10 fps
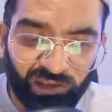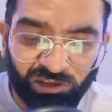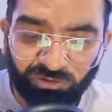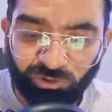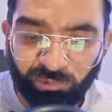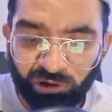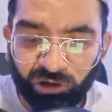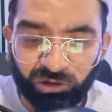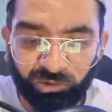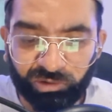And it's from a
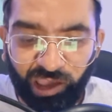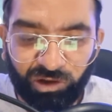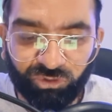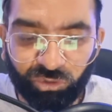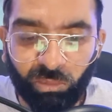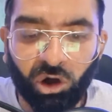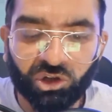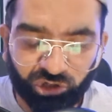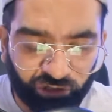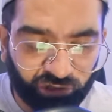guy called Andrew
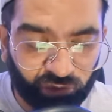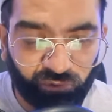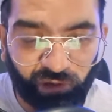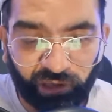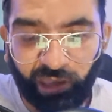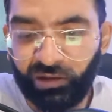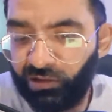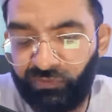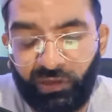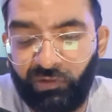Marchand, who, again,
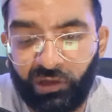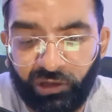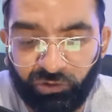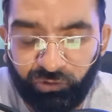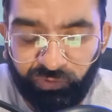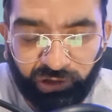I've never heard of.